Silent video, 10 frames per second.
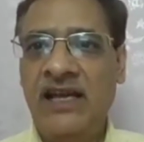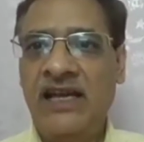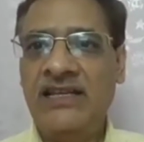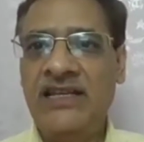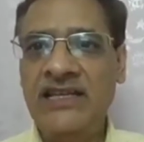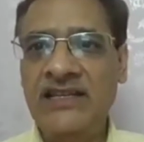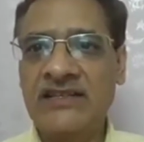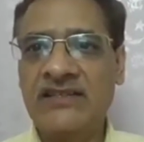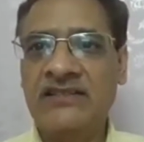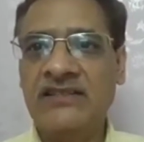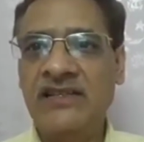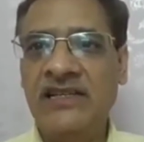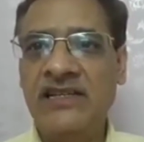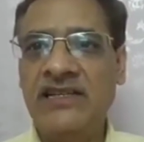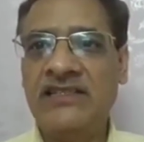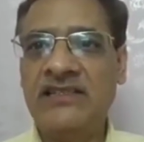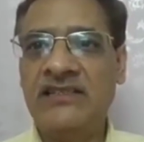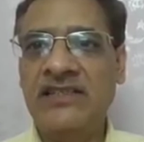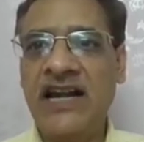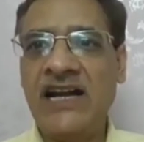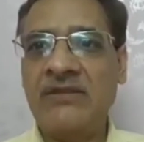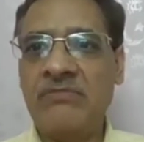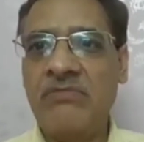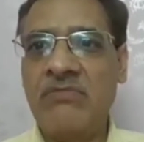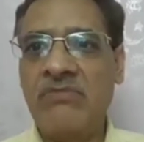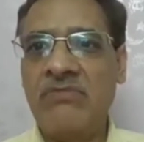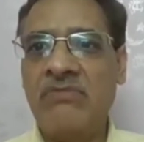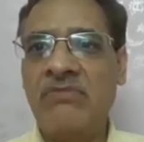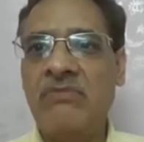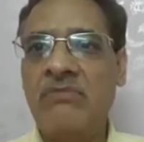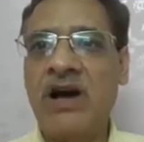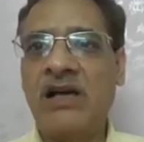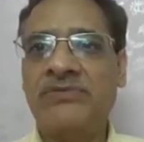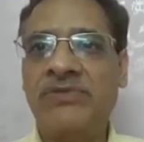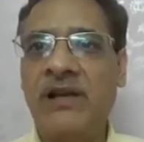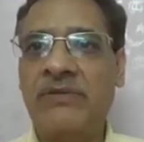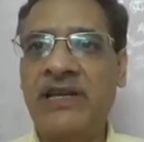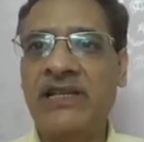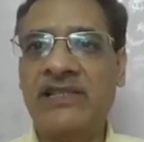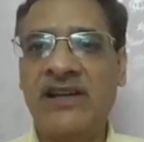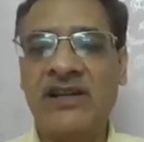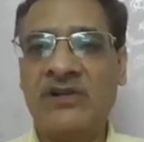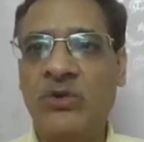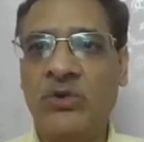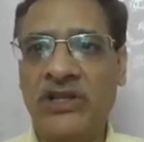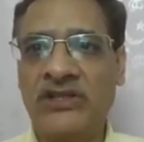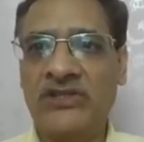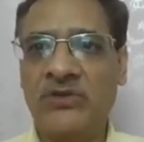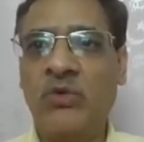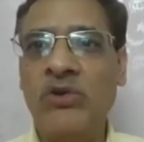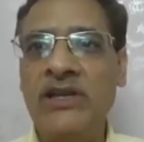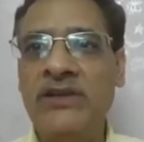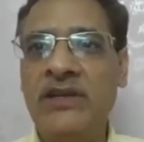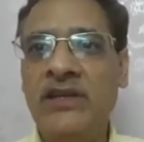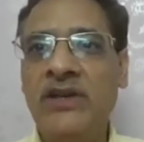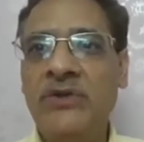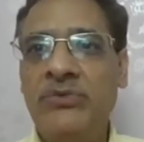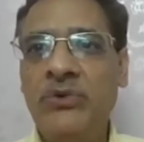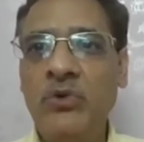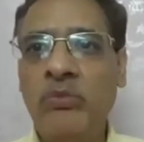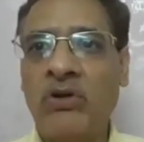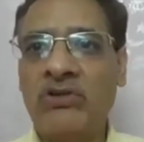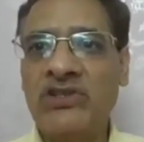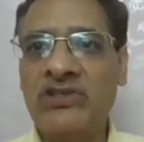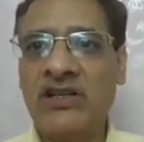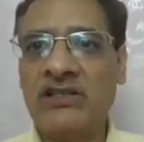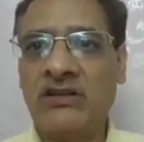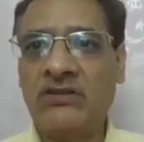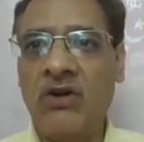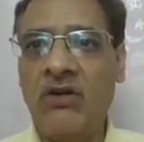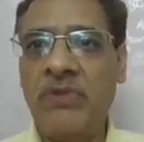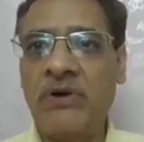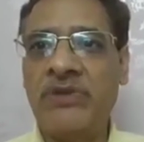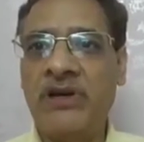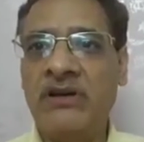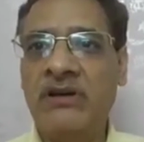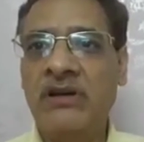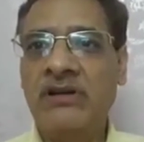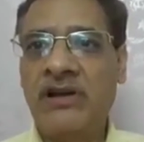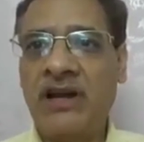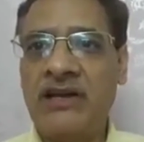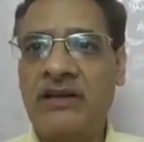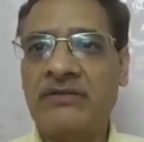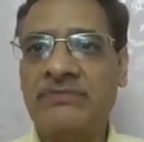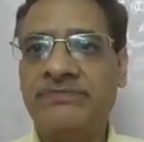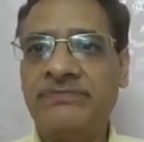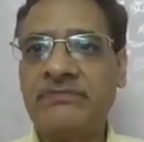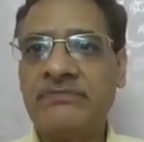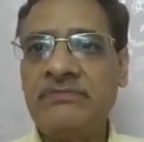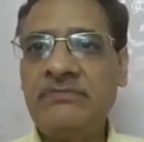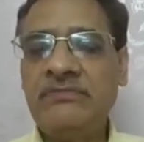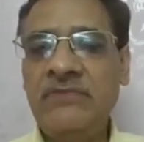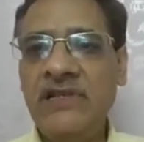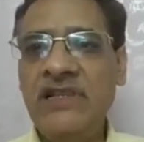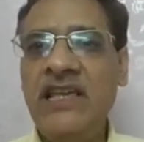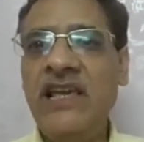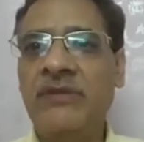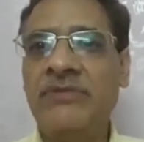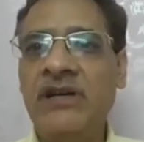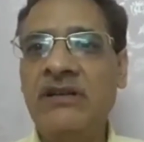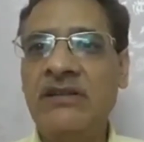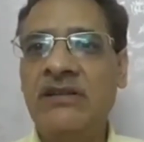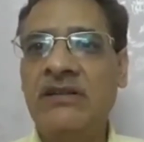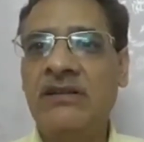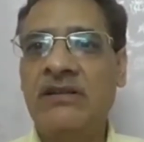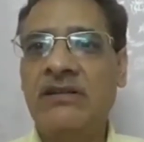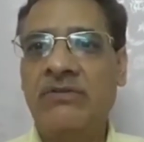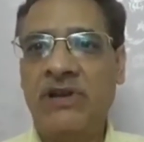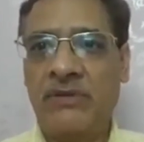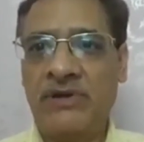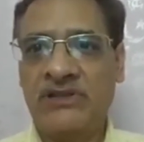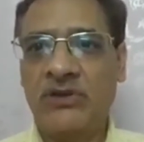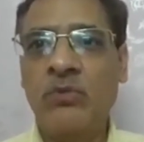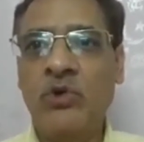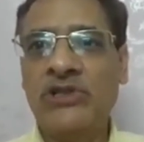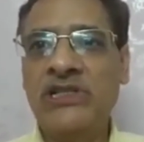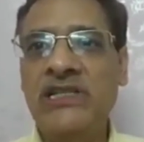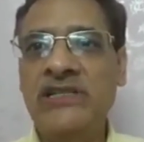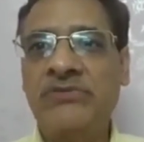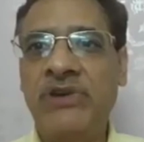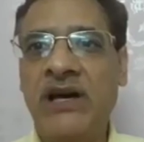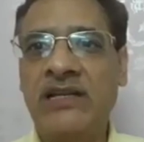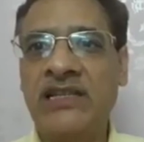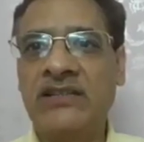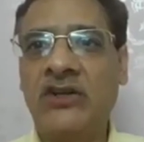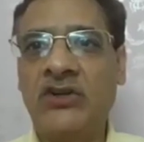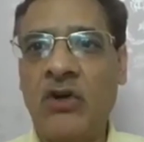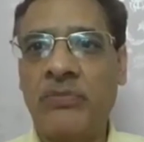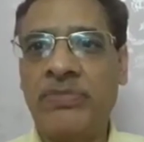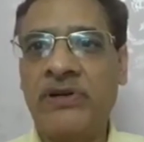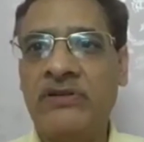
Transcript: and here it's that mass flowering is not noticed only few branches at the top of the tree they have the flowers so mostly it flowers at the top